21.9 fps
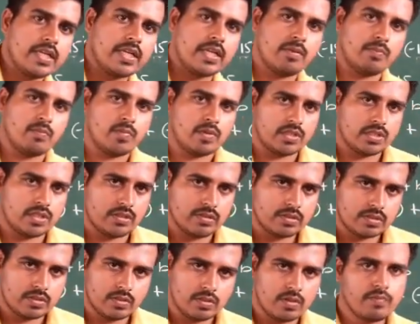numbers
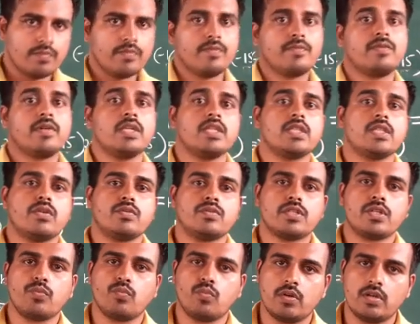also,
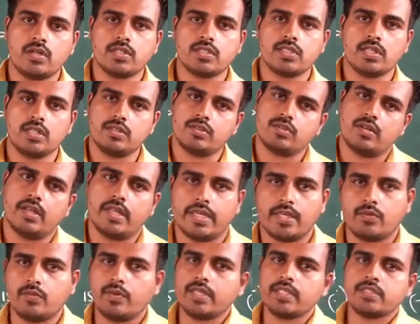15,000 words also.
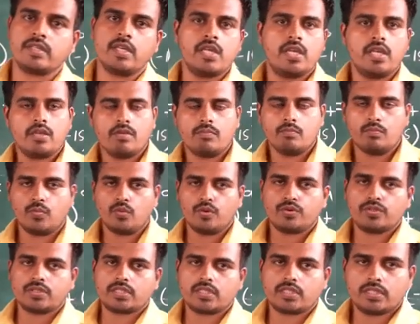Likewise,
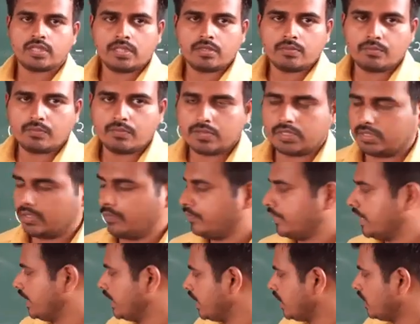both the
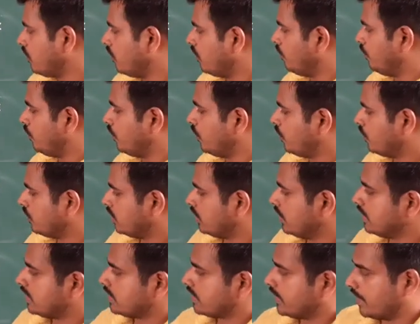meaning of both
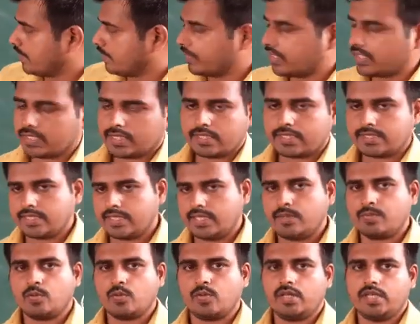these statements are
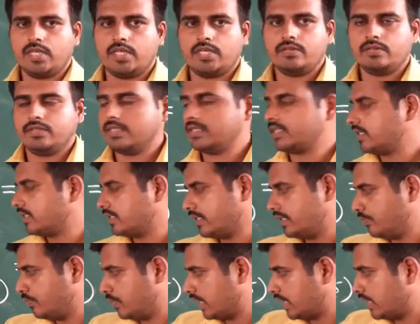same only. This is
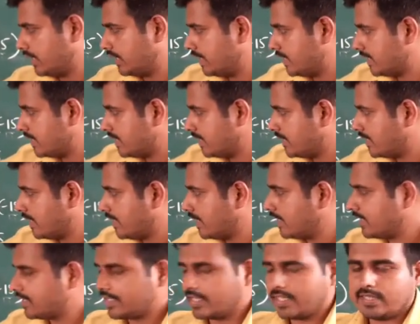but this is in
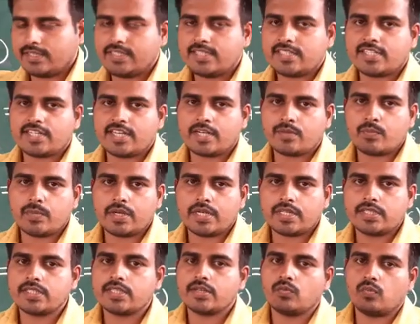a this statement
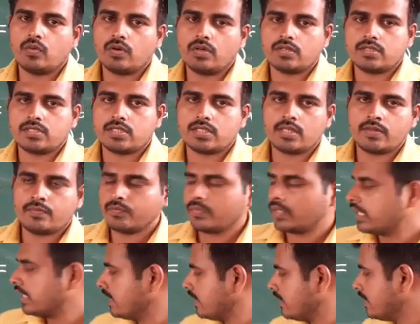is in words.
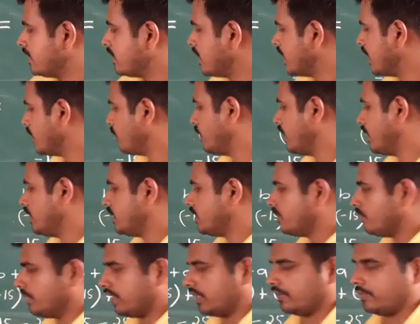This statement is
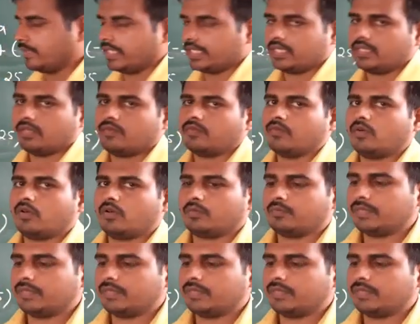in mathematical form.